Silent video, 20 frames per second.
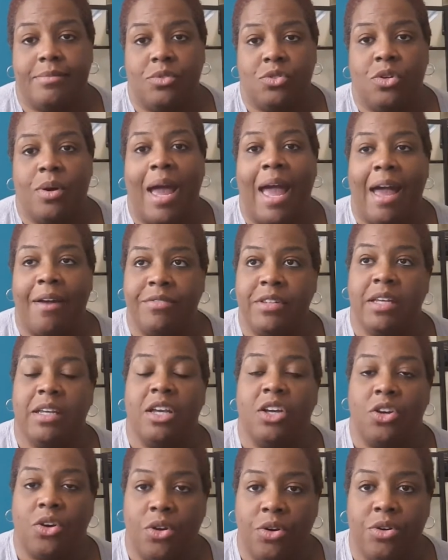You have to
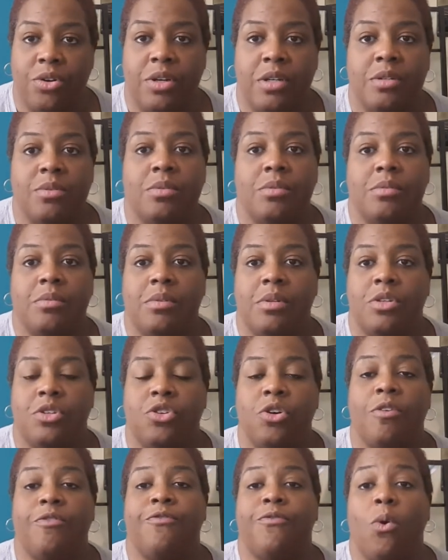get current.
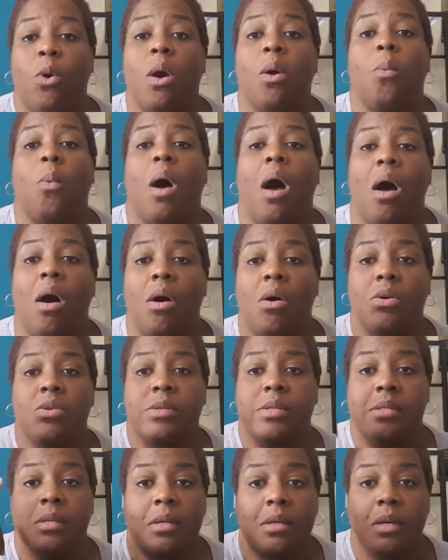Your four
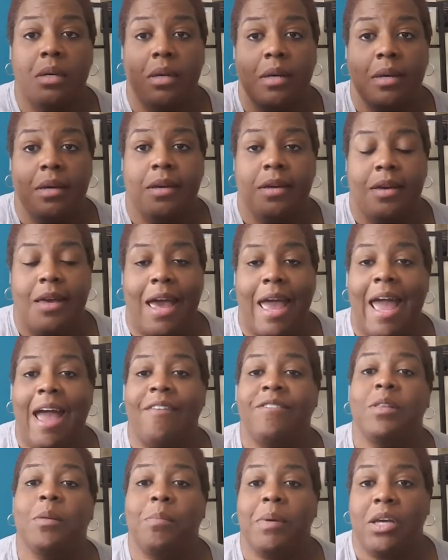walls
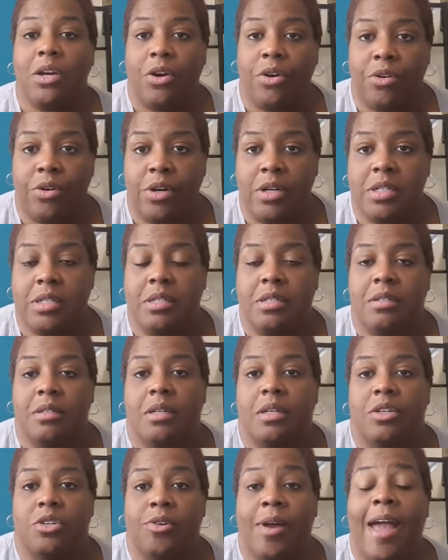have to be current.
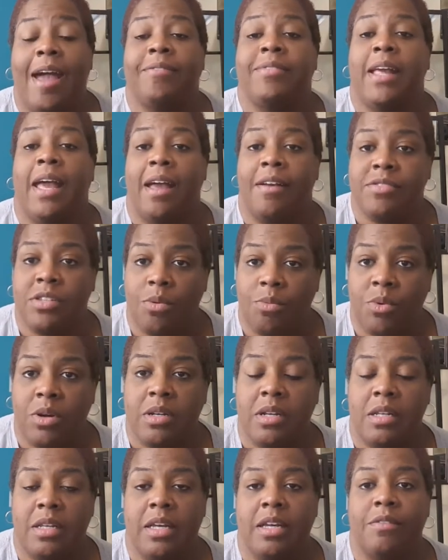You have to have somewhere
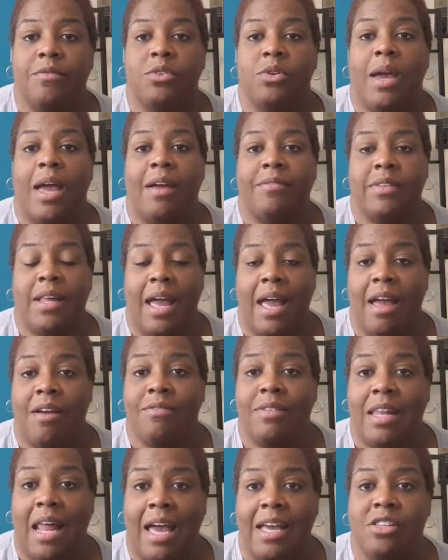to live. You have to
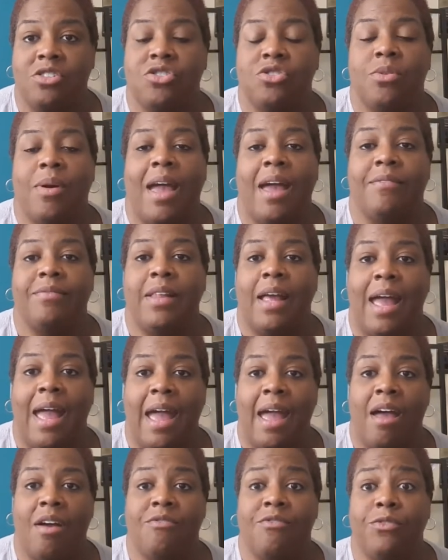have lights. You have to
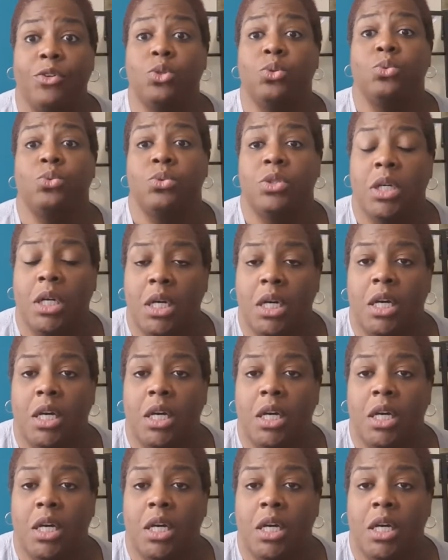have food.